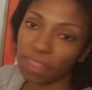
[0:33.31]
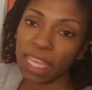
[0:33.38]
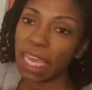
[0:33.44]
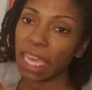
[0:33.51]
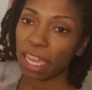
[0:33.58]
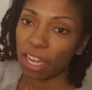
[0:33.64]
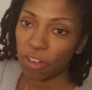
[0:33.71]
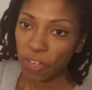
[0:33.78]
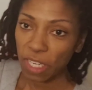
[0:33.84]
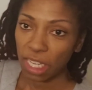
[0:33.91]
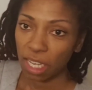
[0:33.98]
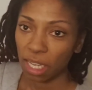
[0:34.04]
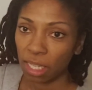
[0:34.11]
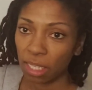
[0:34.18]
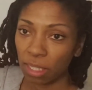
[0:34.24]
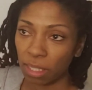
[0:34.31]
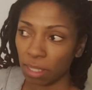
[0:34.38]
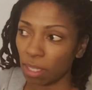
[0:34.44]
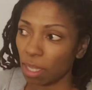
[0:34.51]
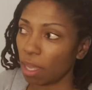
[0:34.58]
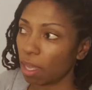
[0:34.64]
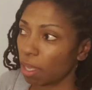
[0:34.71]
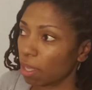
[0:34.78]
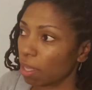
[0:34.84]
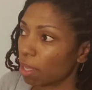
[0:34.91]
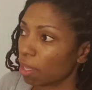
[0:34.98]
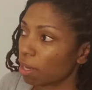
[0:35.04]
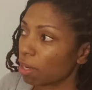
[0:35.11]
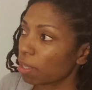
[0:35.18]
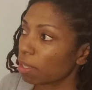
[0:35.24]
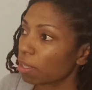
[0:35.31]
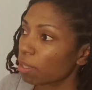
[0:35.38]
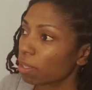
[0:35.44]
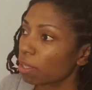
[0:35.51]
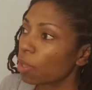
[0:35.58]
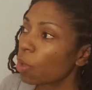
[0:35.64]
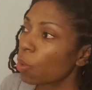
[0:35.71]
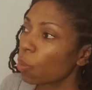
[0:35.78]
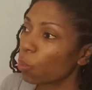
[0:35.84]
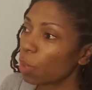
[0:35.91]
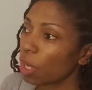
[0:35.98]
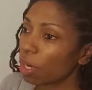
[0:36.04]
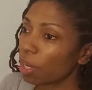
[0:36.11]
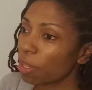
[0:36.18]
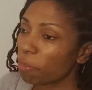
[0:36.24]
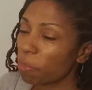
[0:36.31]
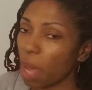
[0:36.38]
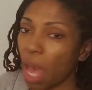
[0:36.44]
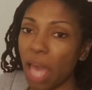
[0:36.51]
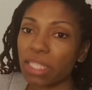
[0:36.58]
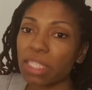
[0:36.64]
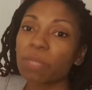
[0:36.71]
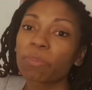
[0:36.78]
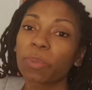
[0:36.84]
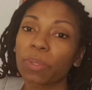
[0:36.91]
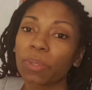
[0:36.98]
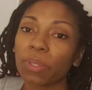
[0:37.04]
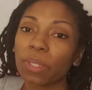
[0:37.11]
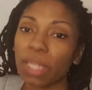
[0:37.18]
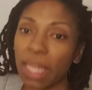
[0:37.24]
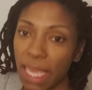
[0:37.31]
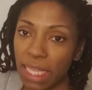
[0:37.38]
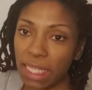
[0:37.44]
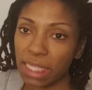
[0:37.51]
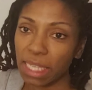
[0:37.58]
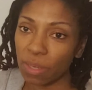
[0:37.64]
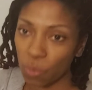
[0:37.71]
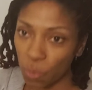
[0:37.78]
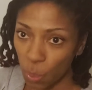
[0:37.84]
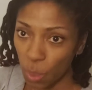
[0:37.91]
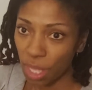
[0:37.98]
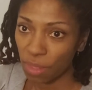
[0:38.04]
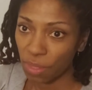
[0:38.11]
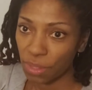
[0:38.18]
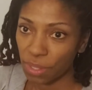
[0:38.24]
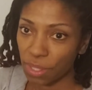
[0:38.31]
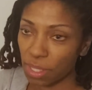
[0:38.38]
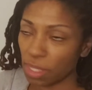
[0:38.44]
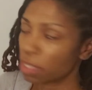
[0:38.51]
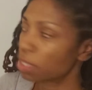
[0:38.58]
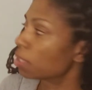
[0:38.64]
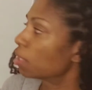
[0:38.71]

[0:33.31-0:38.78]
the area, what are the possible lengths and widths